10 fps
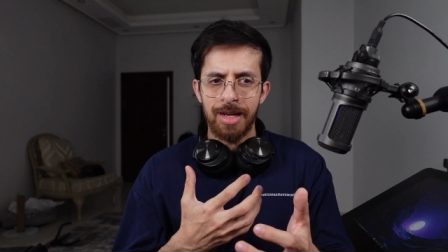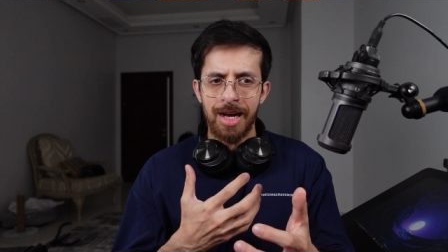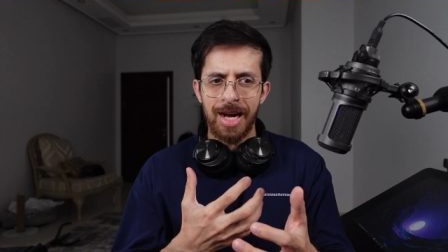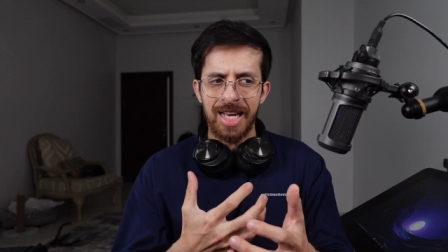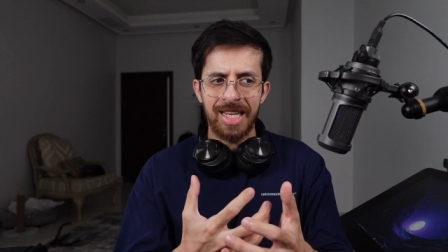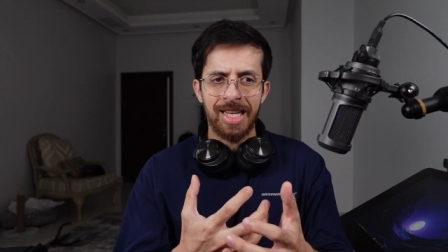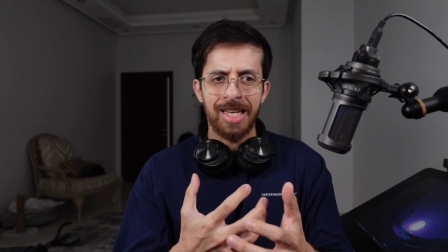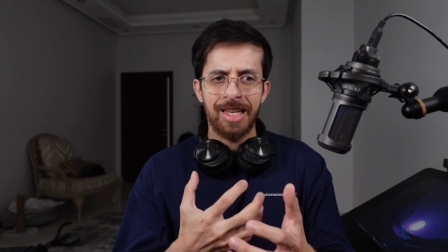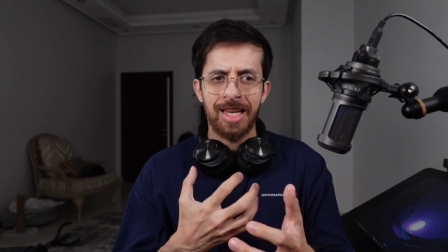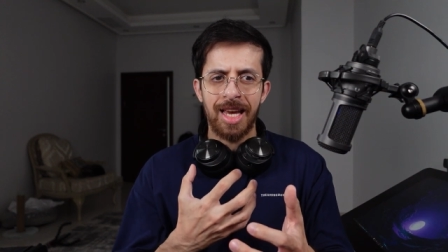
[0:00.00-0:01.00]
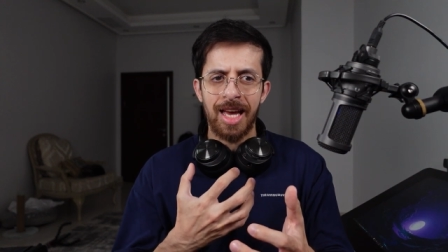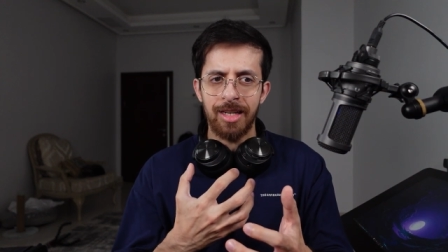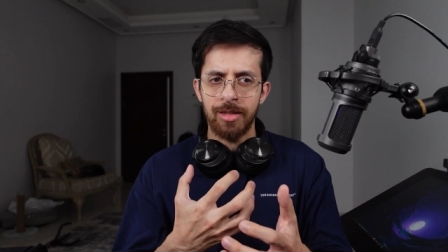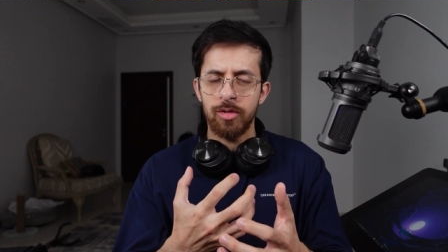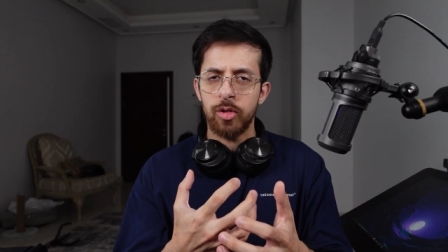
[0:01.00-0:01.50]
I
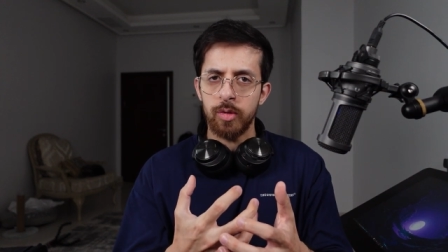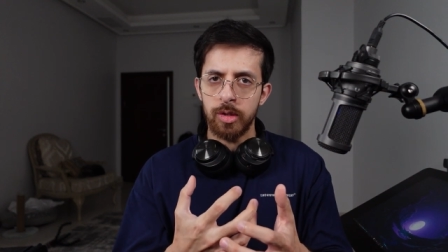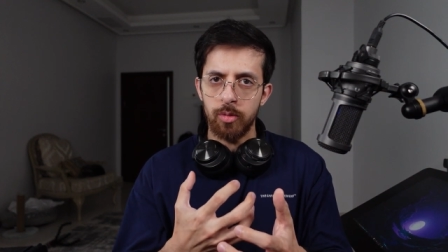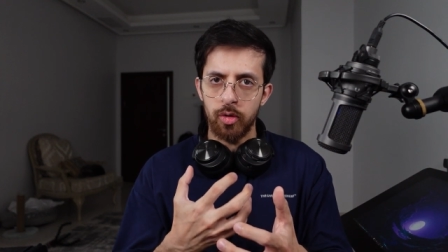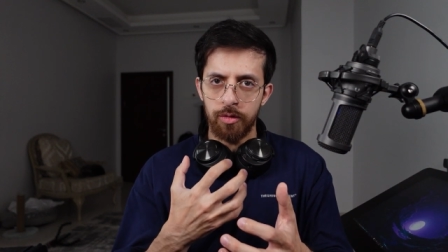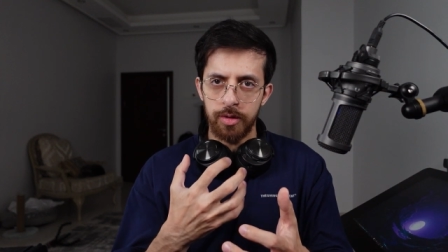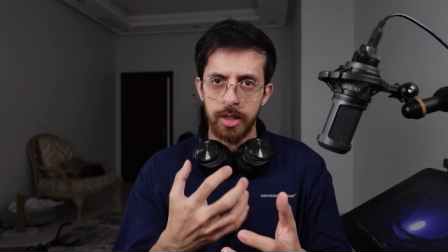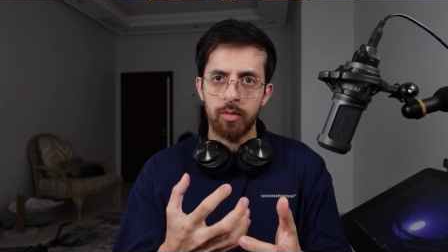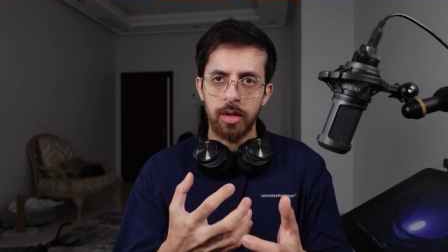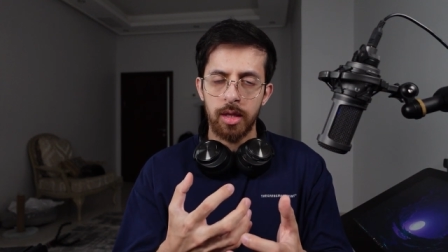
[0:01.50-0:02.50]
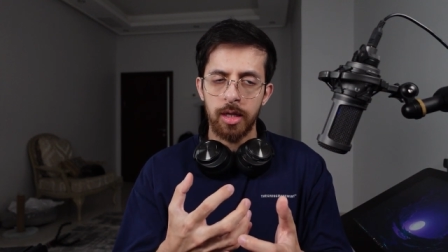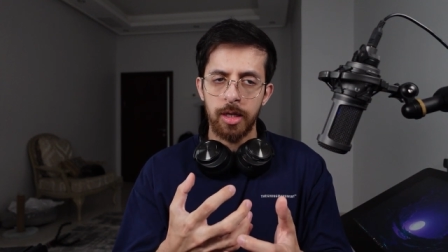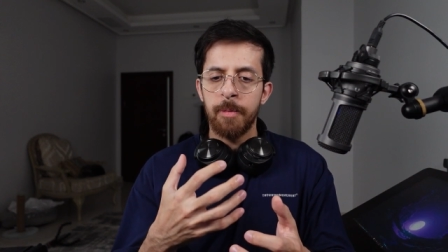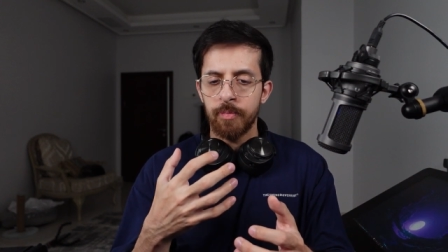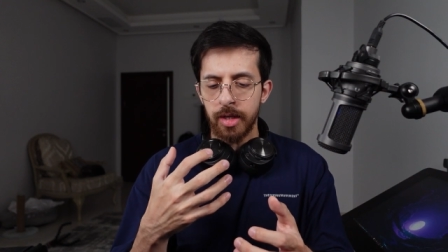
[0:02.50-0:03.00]
can do it more frequently.